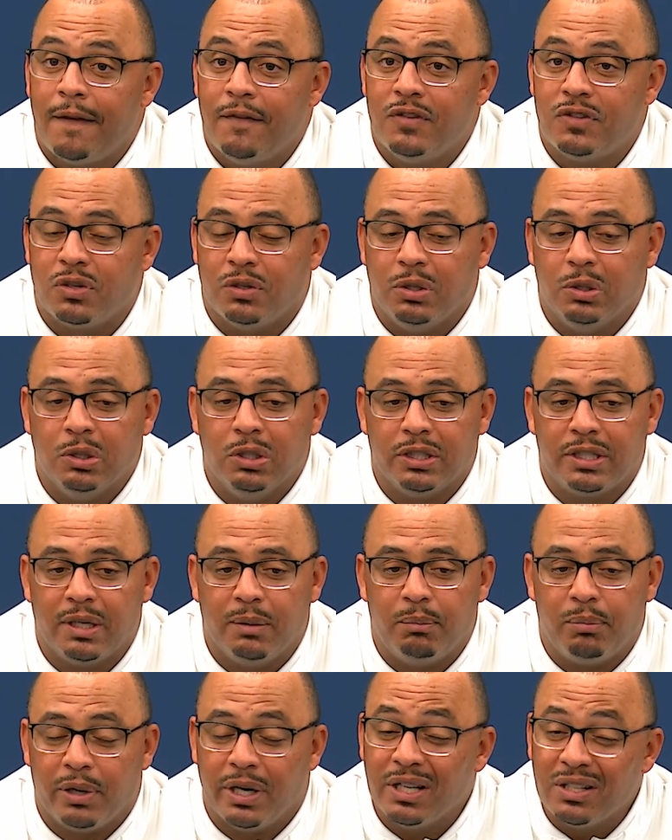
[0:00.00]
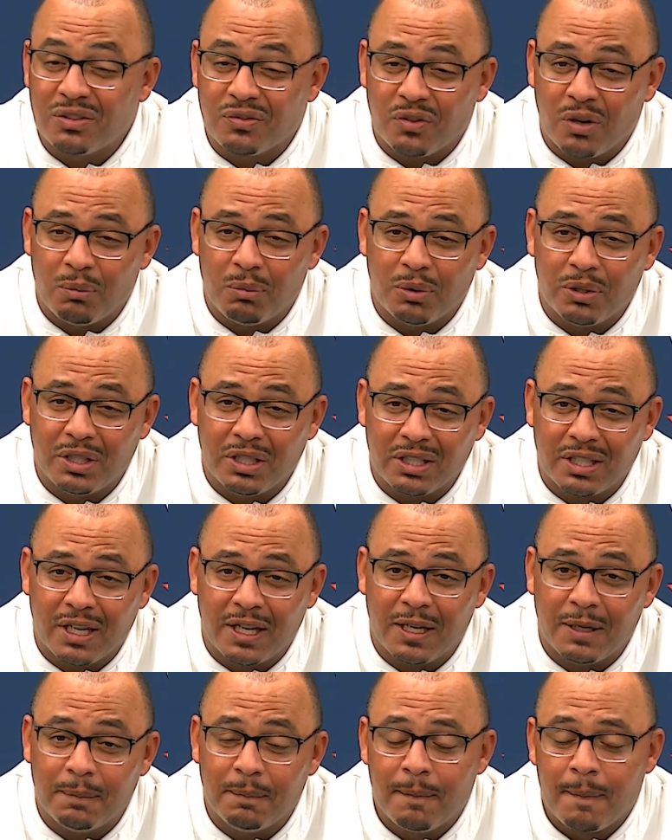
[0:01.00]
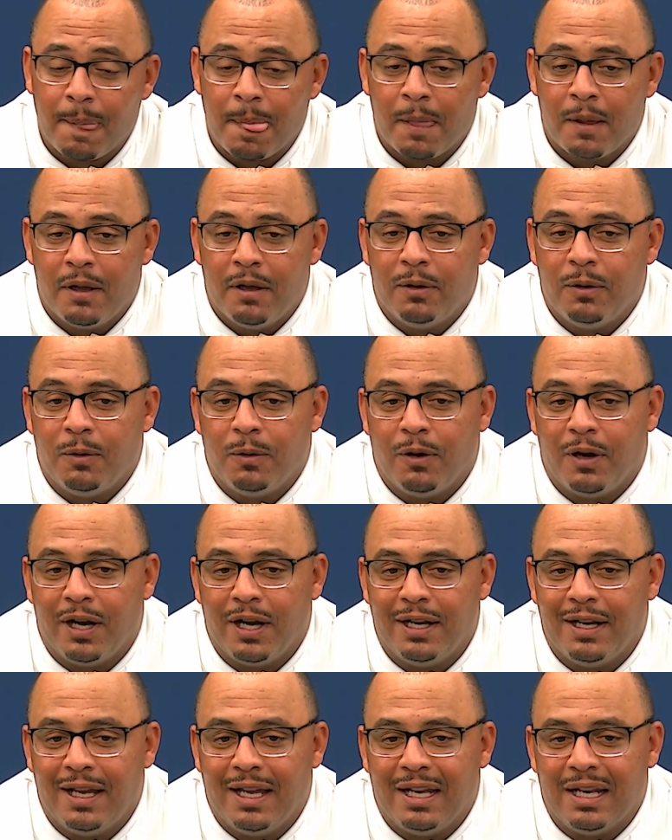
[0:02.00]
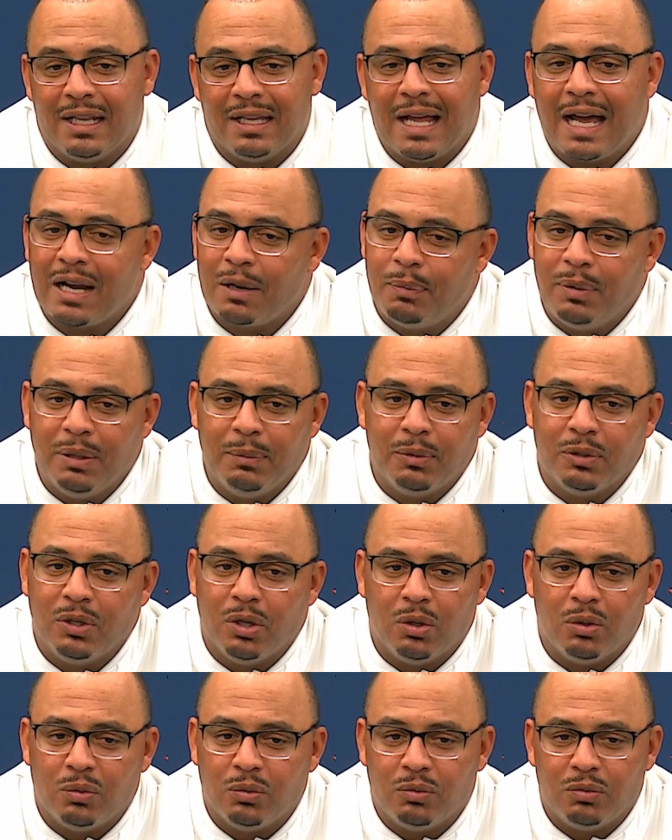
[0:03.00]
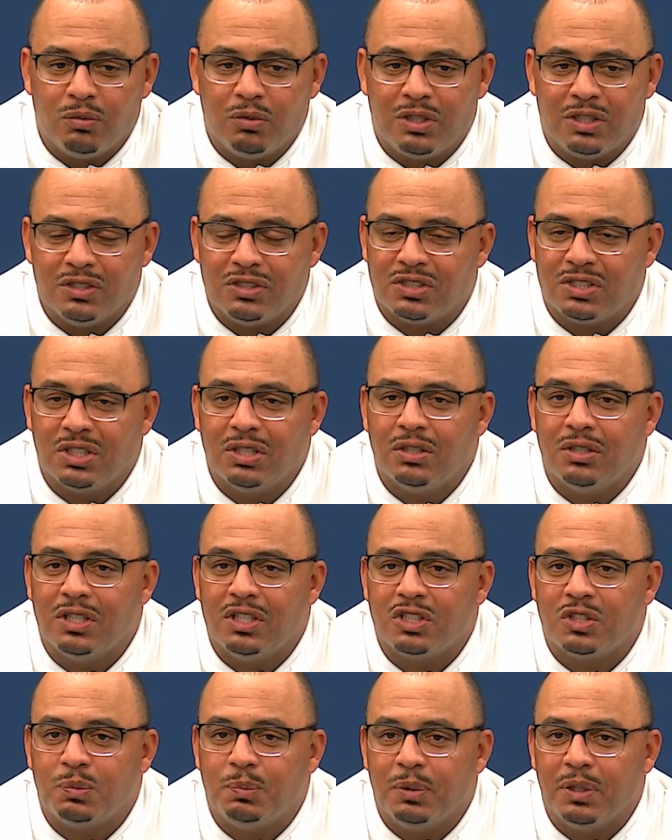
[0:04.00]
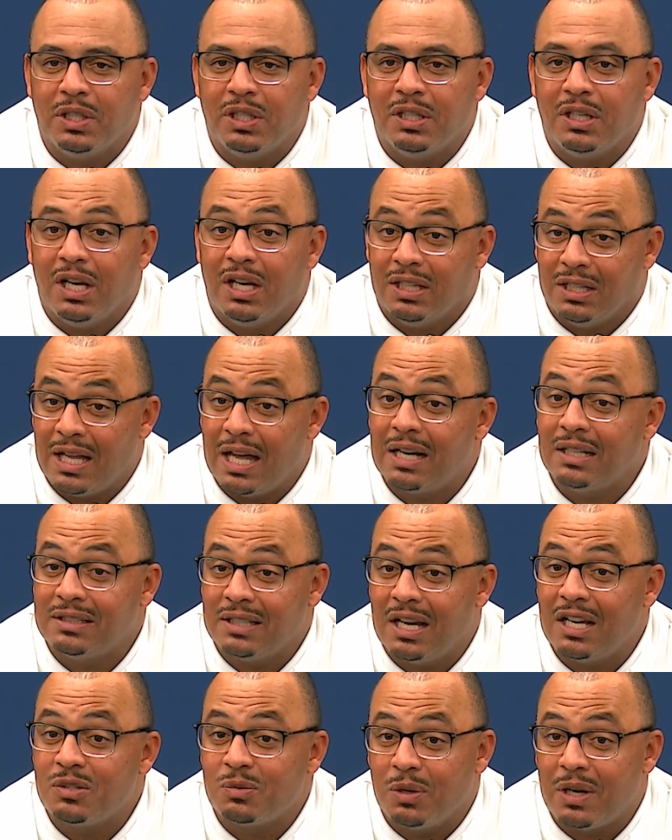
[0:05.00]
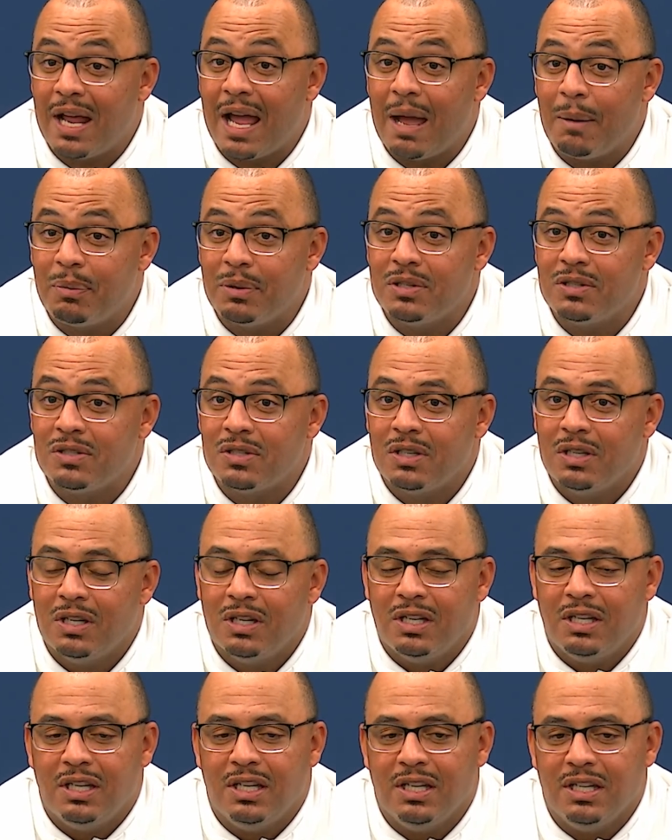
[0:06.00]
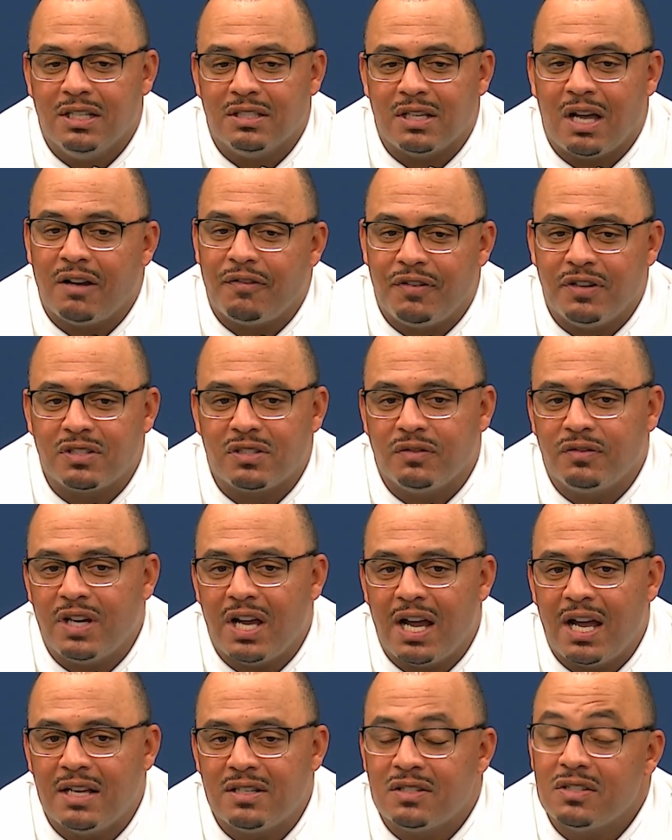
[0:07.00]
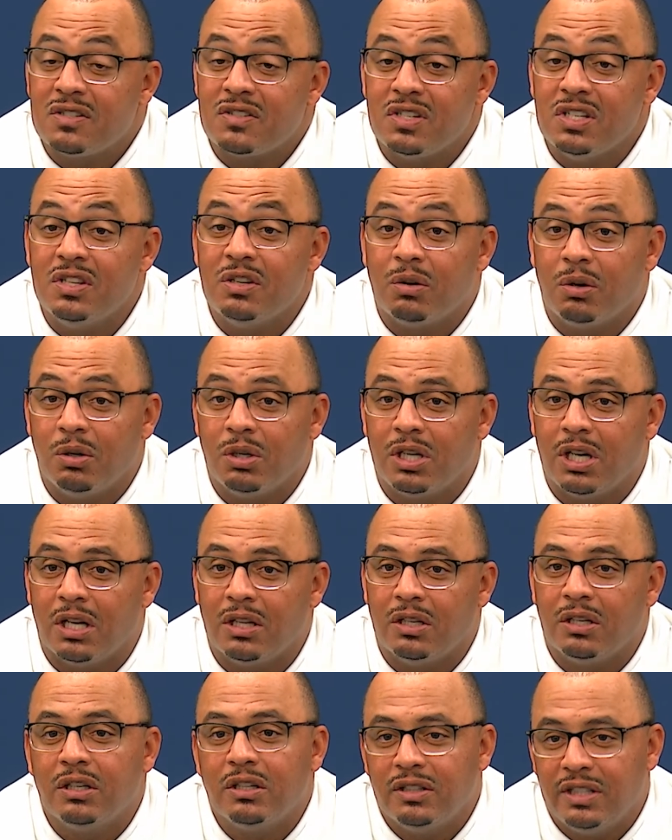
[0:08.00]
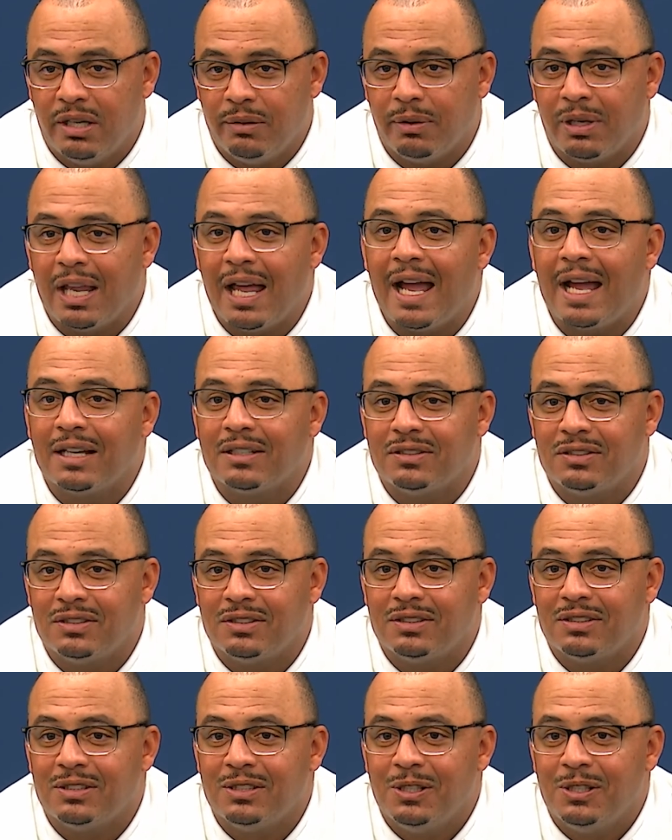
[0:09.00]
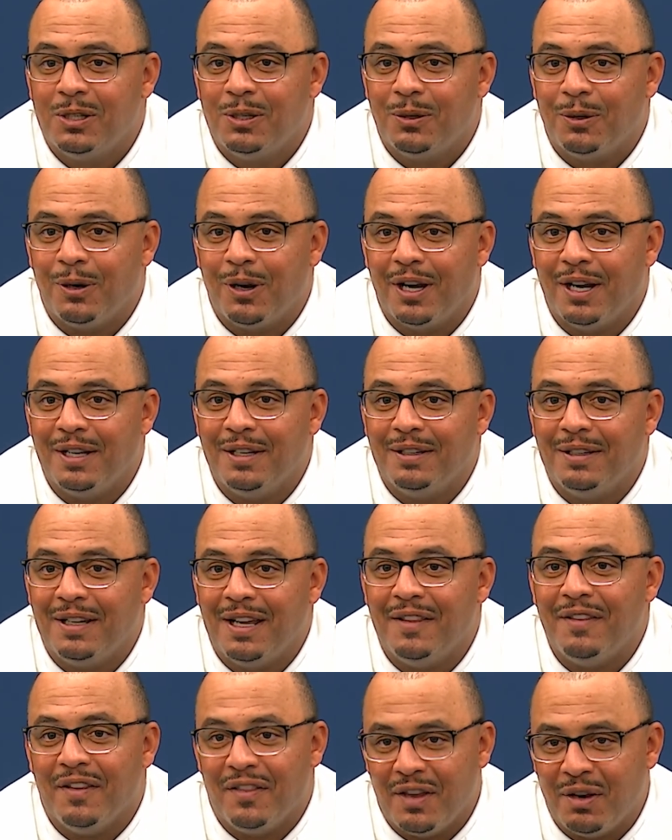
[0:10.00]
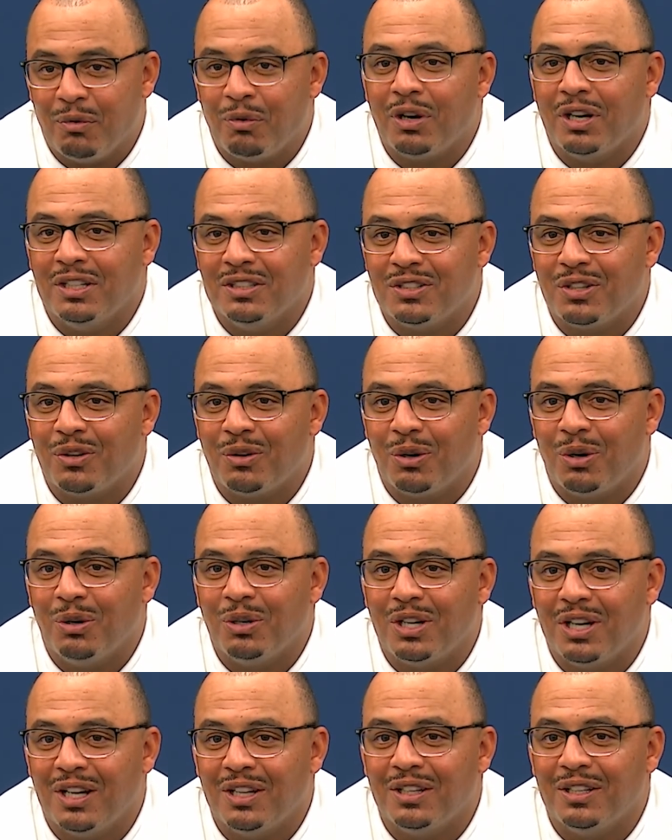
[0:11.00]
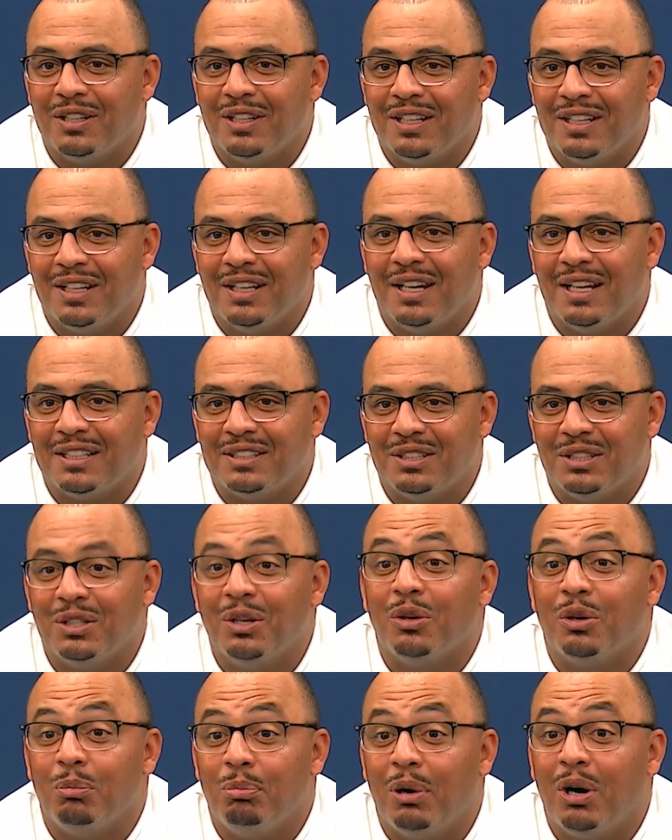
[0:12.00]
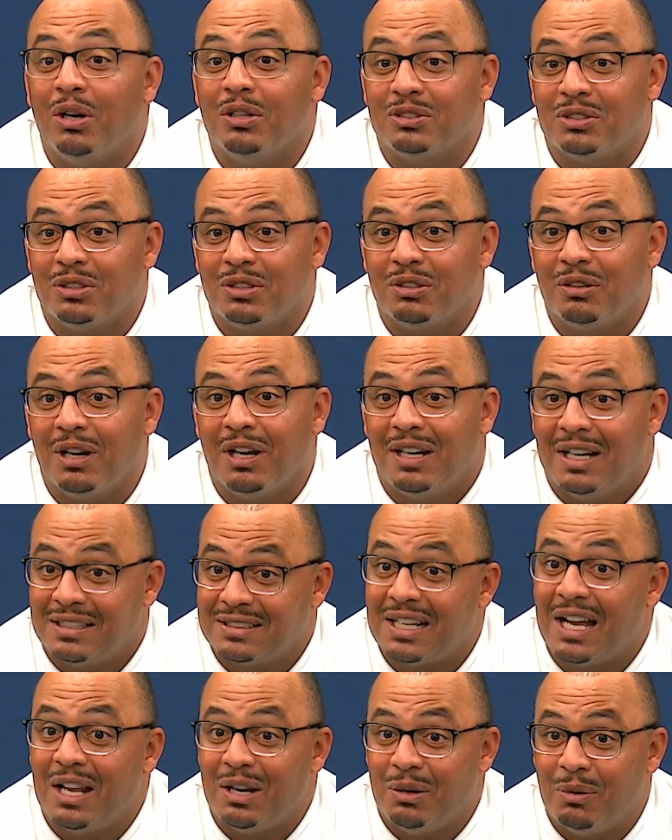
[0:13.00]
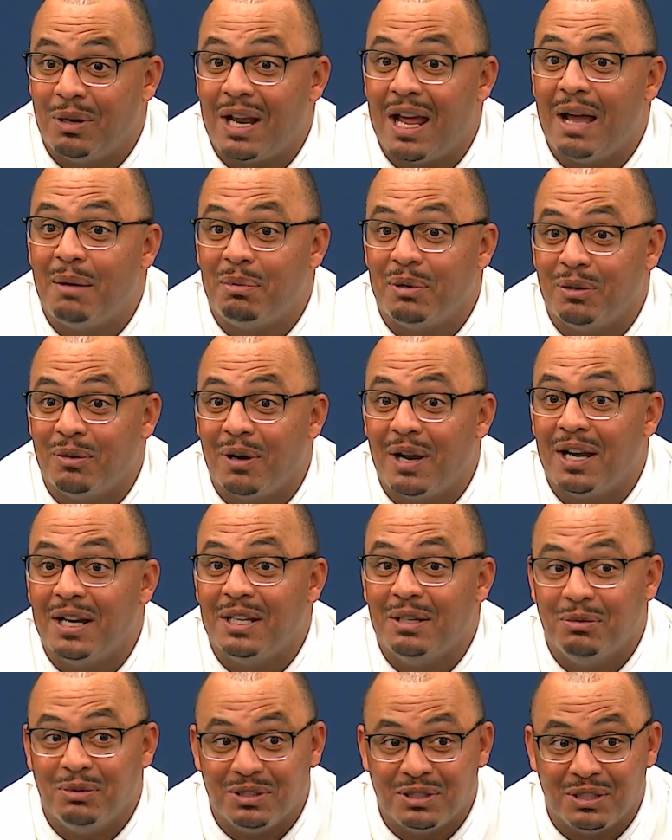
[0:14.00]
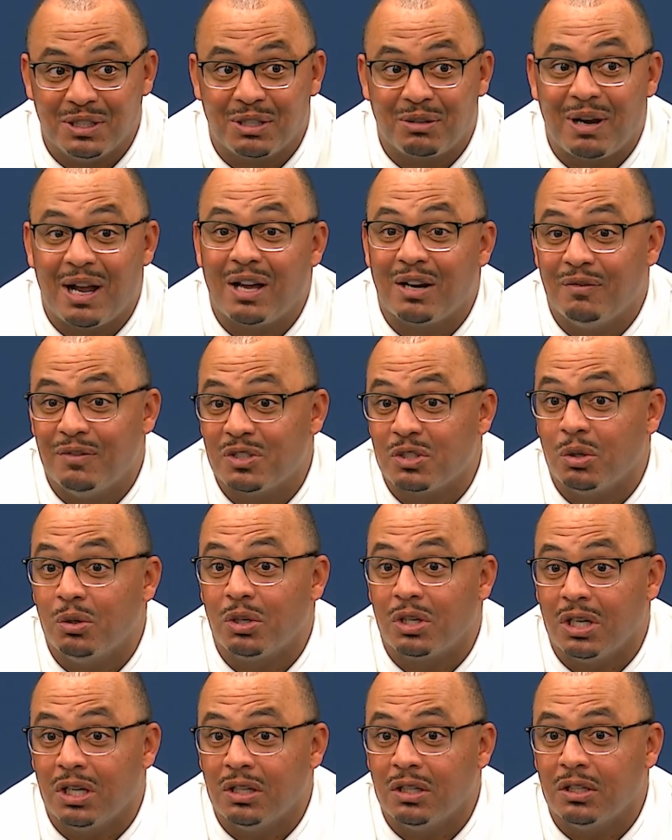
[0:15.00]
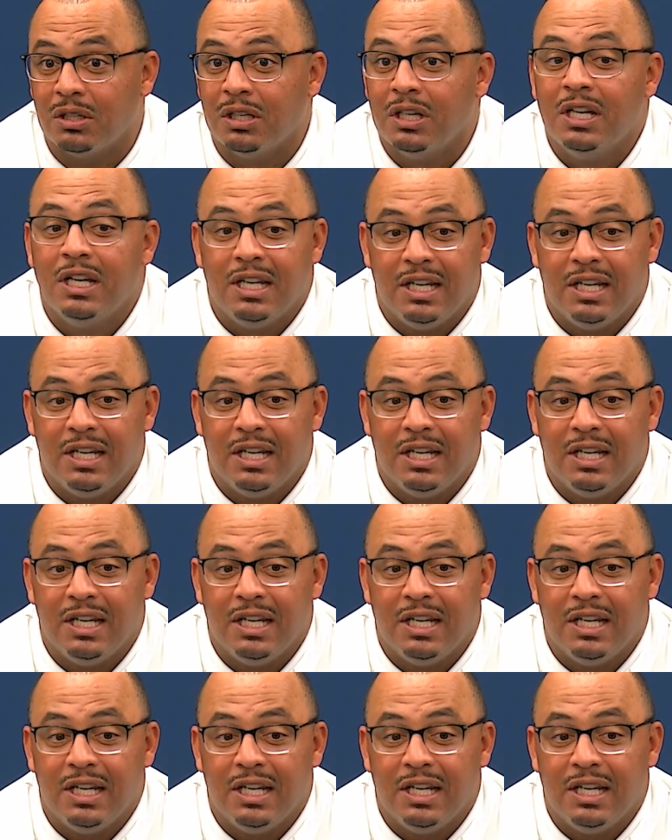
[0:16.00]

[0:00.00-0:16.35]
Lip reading: So you look at Brennan's fumble in the game, right, and a lot of people don't consider this, but a lot of times what happens is offensive guys see their own color, they relax, right, and then they run into their own color, and then next thing you know, the ball's on the ground. That's kind of what happened, right? He was in a crowd of his own color.